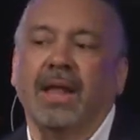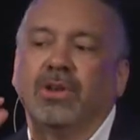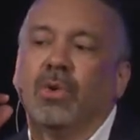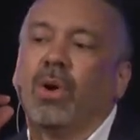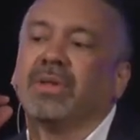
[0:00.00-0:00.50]

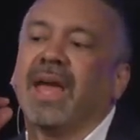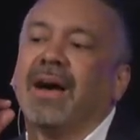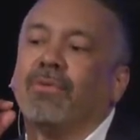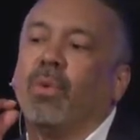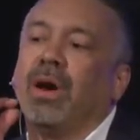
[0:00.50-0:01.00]
and you only
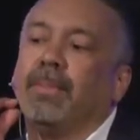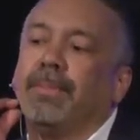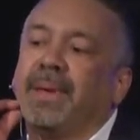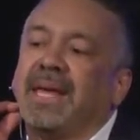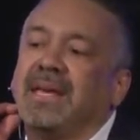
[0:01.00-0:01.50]
have one
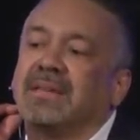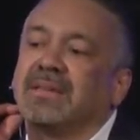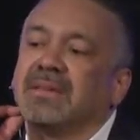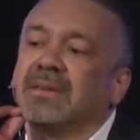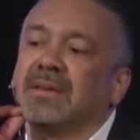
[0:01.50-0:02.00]
piece
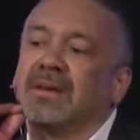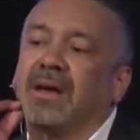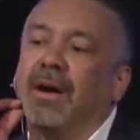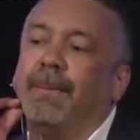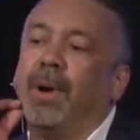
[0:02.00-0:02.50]

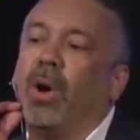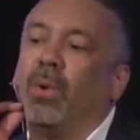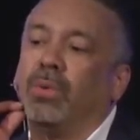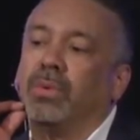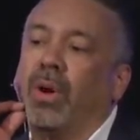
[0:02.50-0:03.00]
a
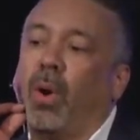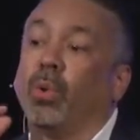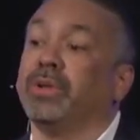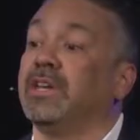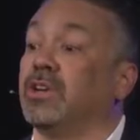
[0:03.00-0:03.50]
bone
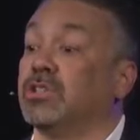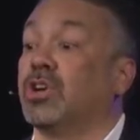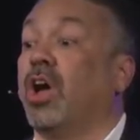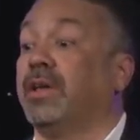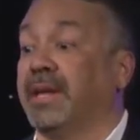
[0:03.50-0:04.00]
holding your
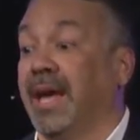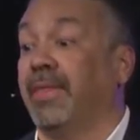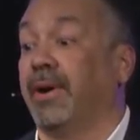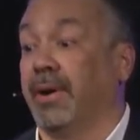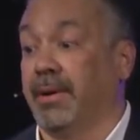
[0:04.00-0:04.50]
jaw
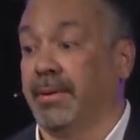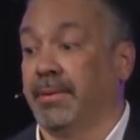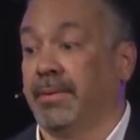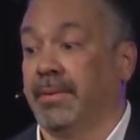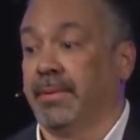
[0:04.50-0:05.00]
together.
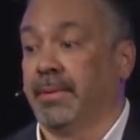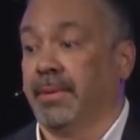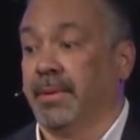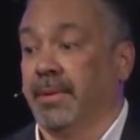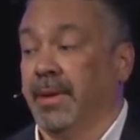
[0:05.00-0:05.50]

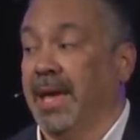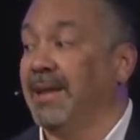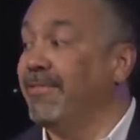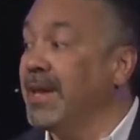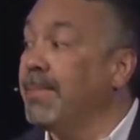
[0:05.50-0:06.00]

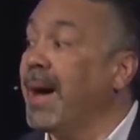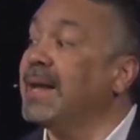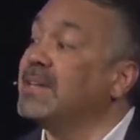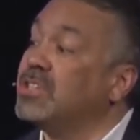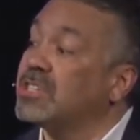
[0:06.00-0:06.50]
And if
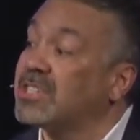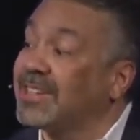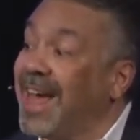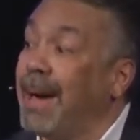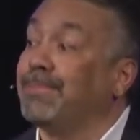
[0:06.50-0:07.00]
anybody
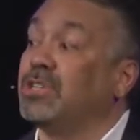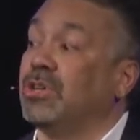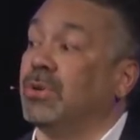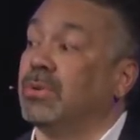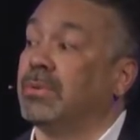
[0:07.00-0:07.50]
just slaps
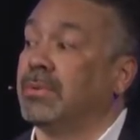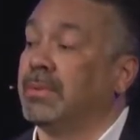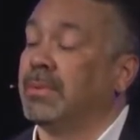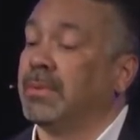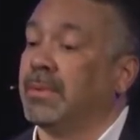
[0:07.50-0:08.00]
you,
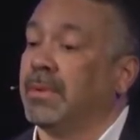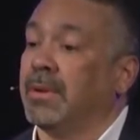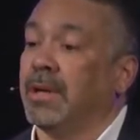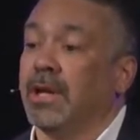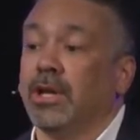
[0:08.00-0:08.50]

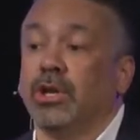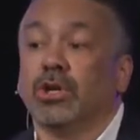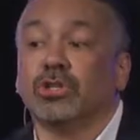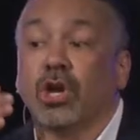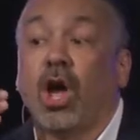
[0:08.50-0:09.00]

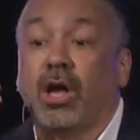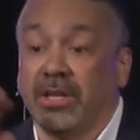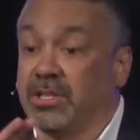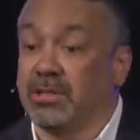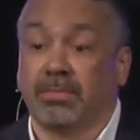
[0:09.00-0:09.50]
your jaw
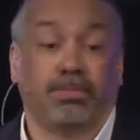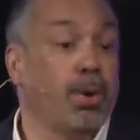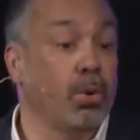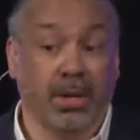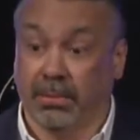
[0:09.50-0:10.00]
is
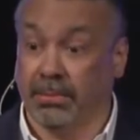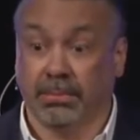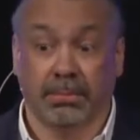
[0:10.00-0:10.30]
broken.